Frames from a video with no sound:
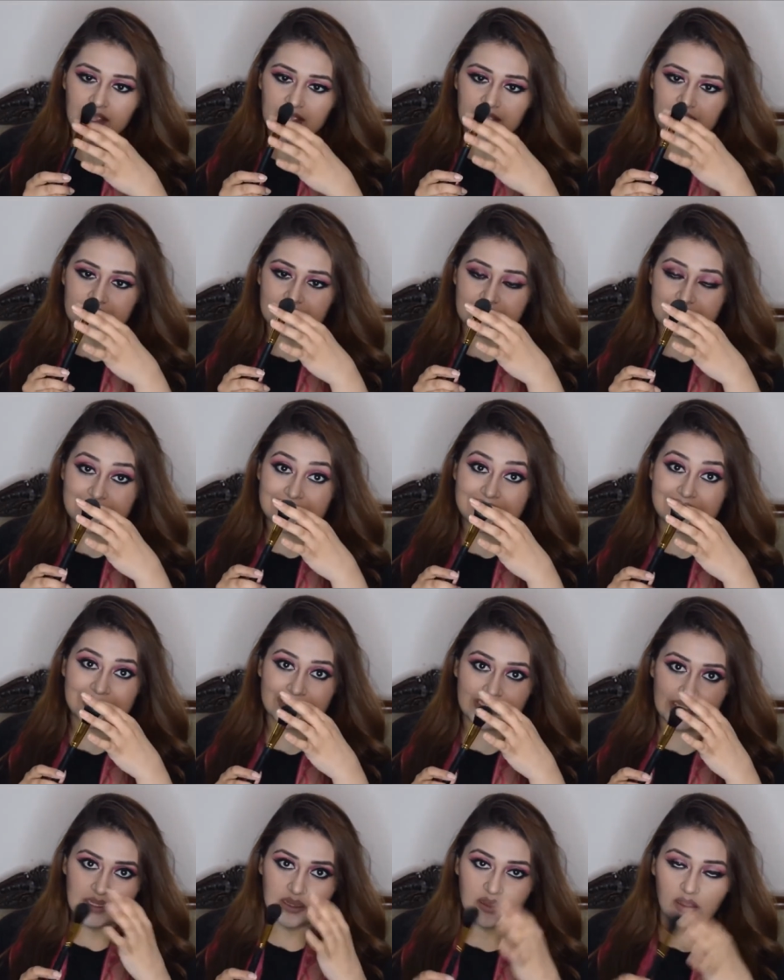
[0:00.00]

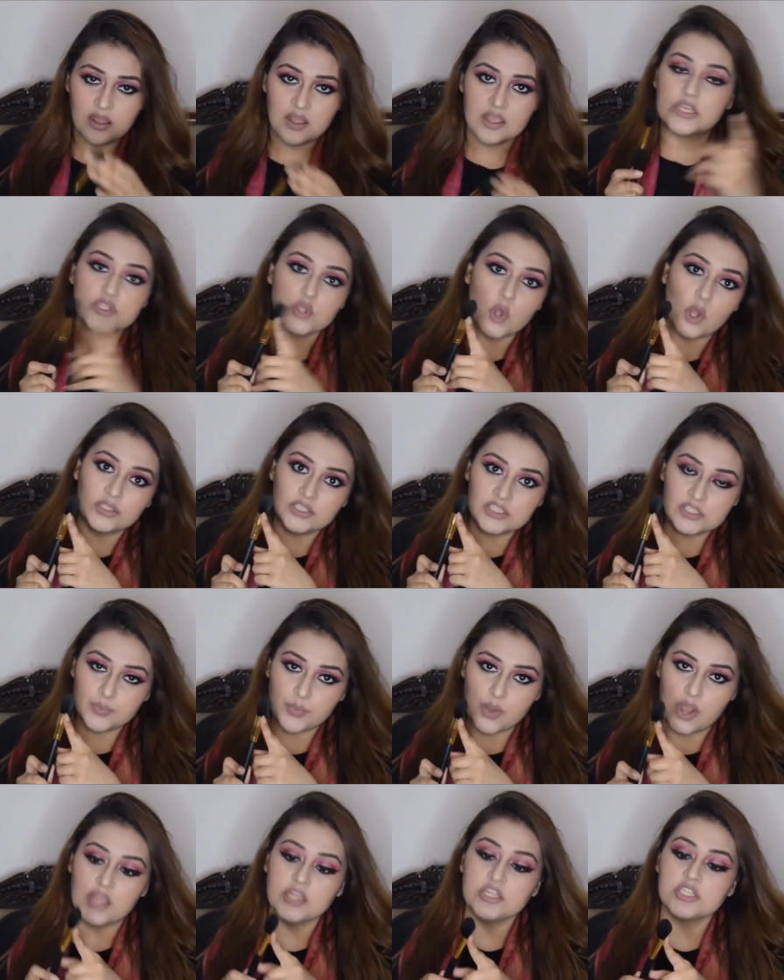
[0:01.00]
sleek. I saw this
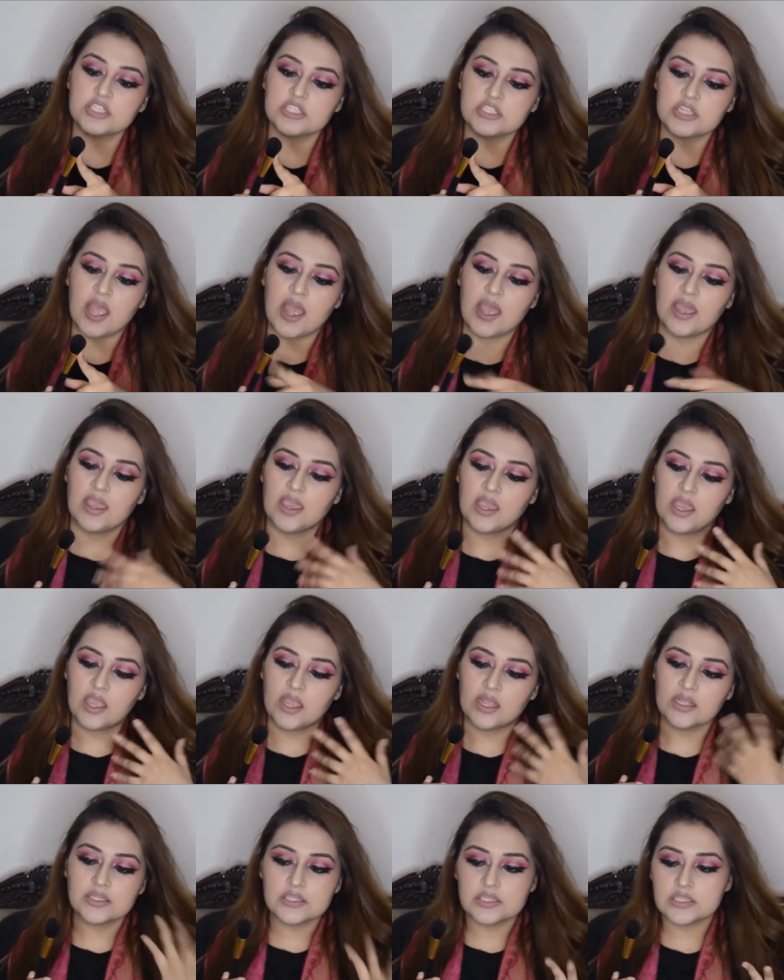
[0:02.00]
brush, I
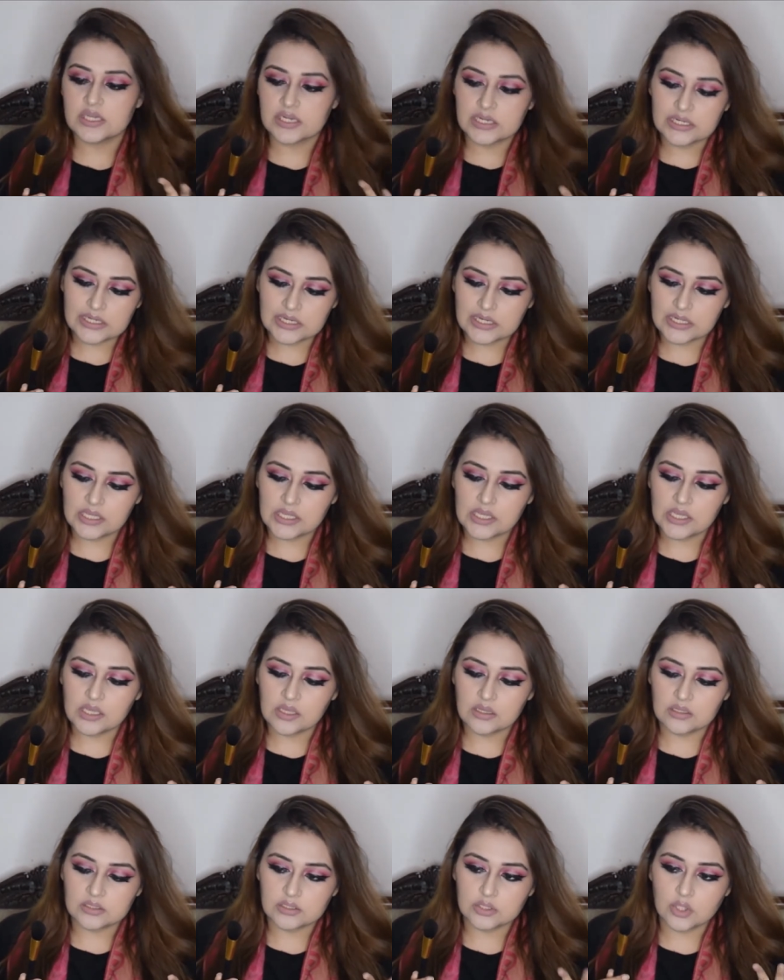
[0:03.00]
instantly
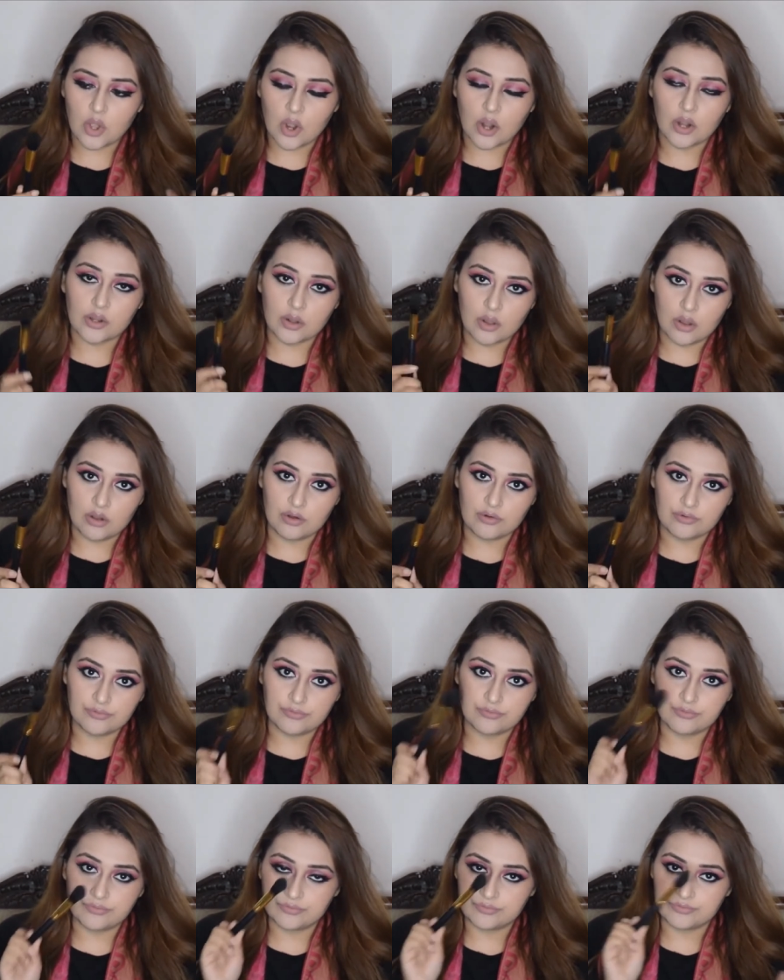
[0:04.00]
thought of
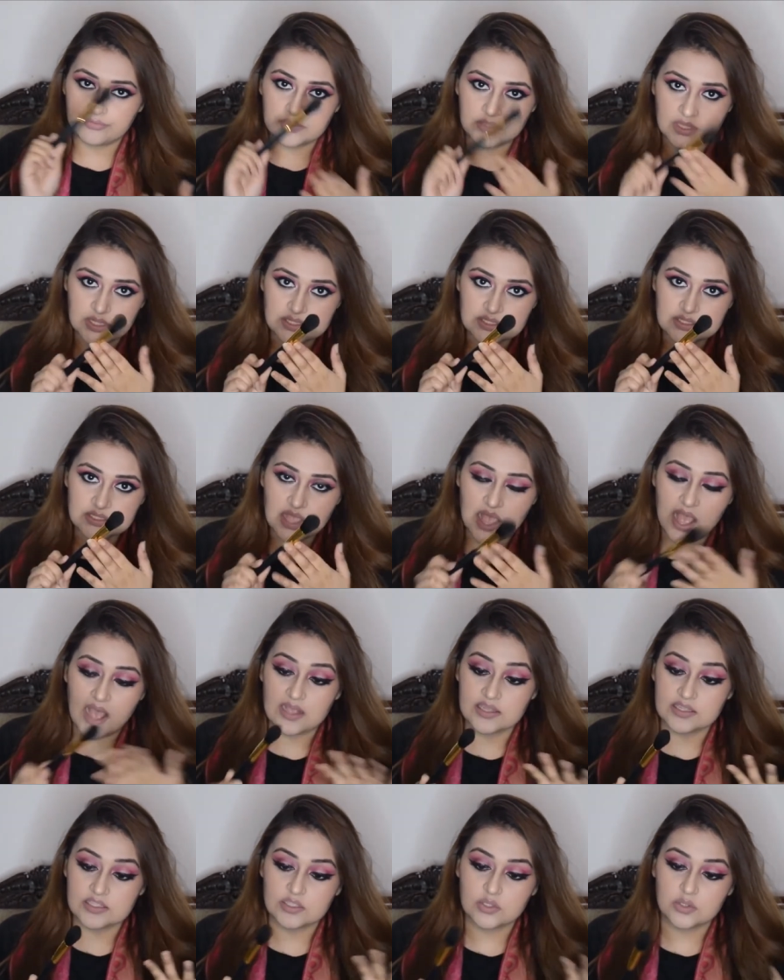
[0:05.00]
this
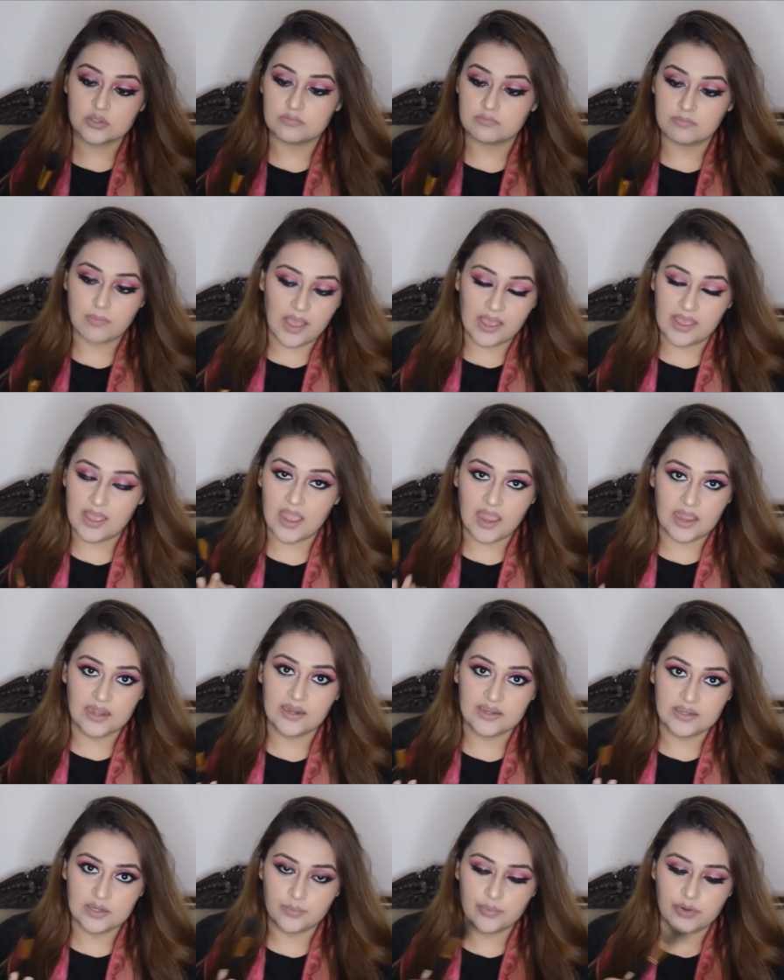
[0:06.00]
as my
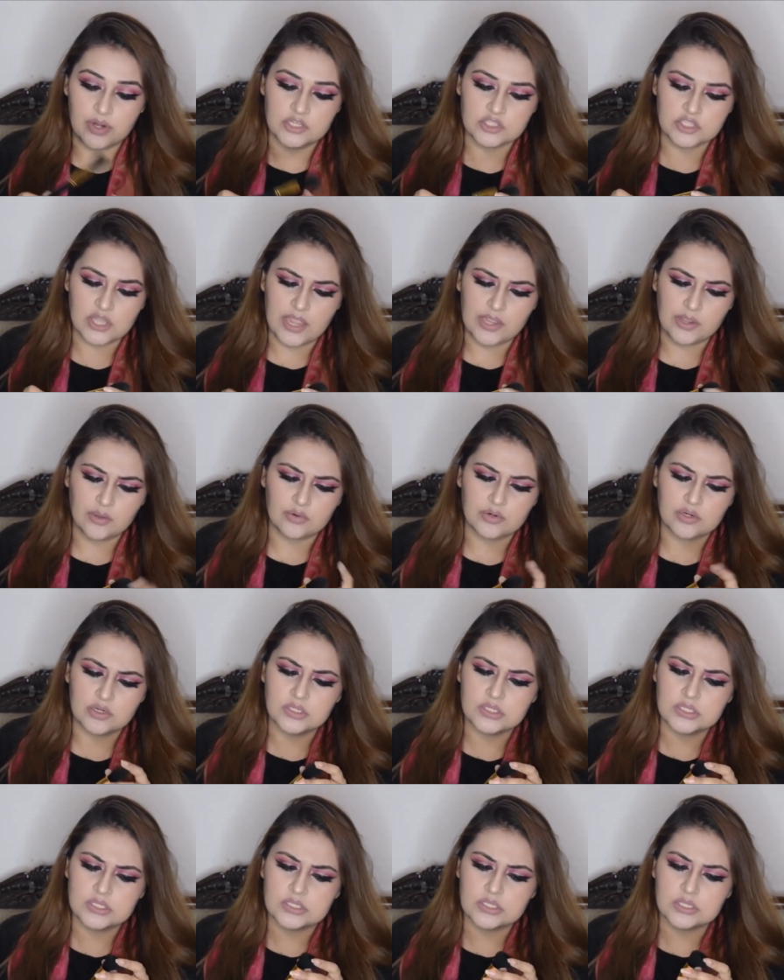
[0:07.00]
highlighter brush. I
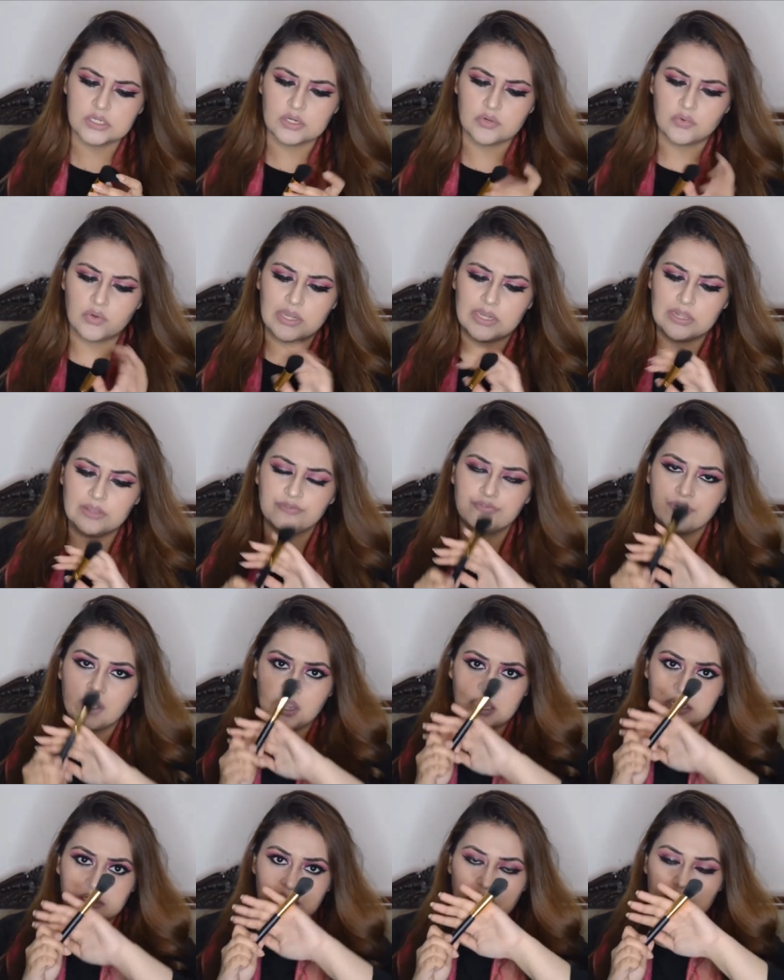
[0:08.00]
couldn't really
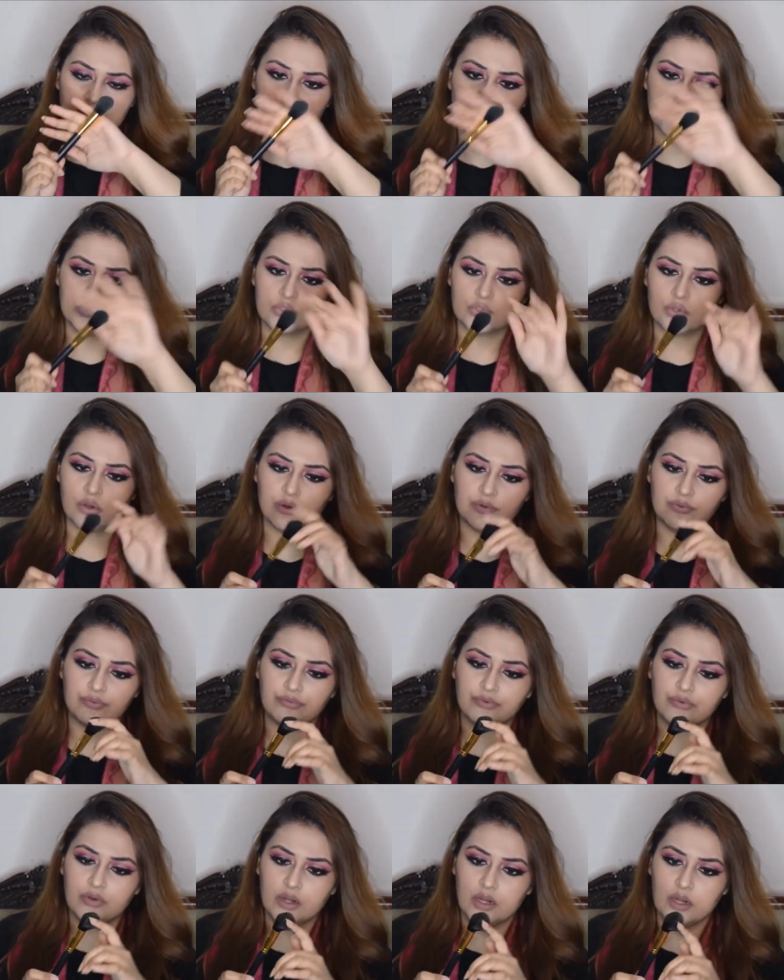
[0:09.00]
find the use of
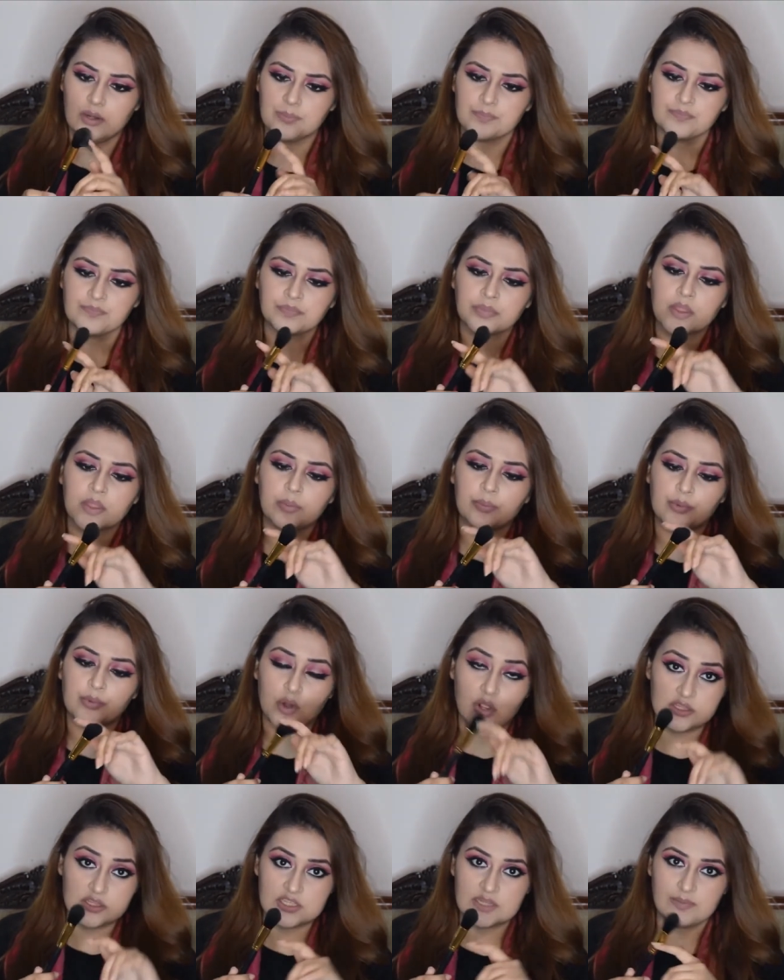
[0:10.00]

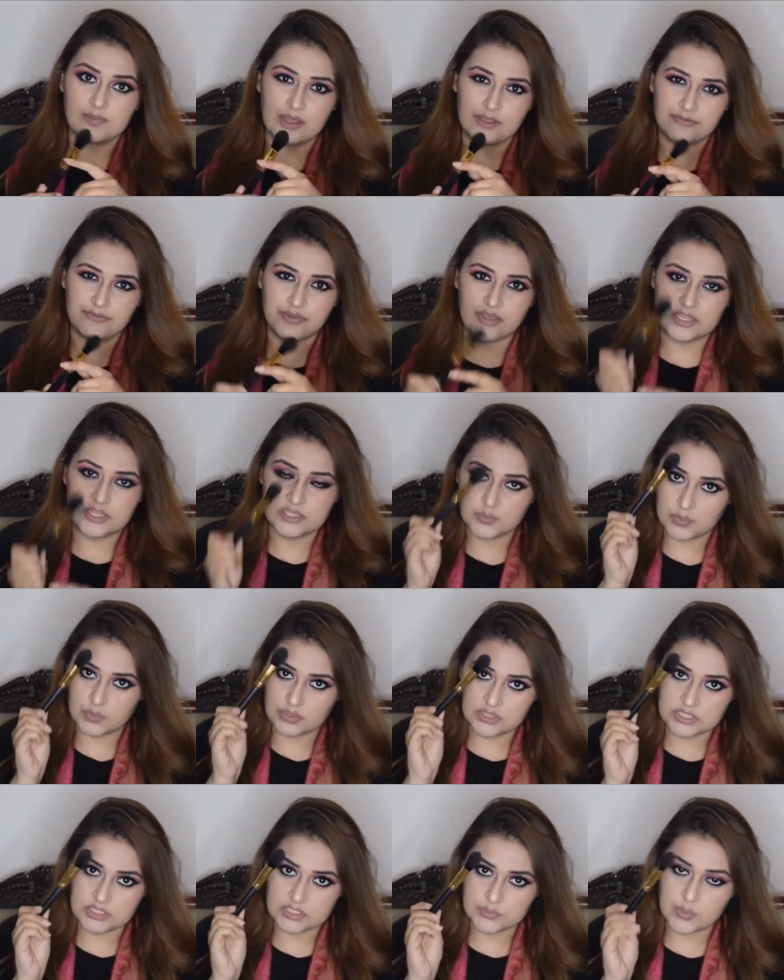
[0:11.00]
bronzing my face
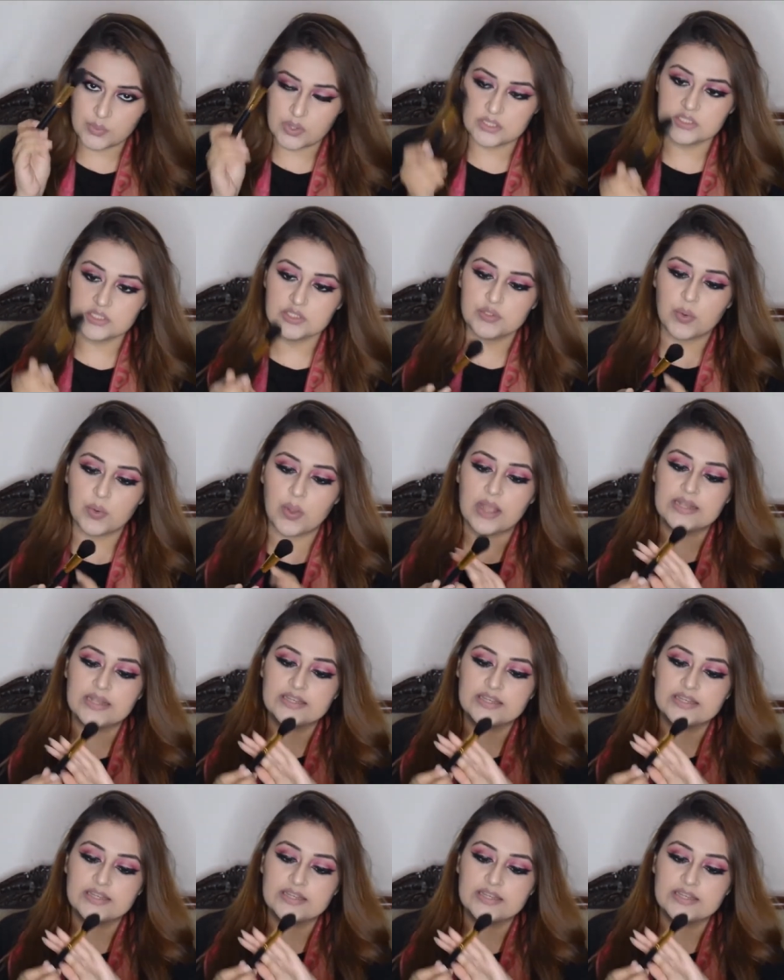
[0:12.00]
with this one, so I'll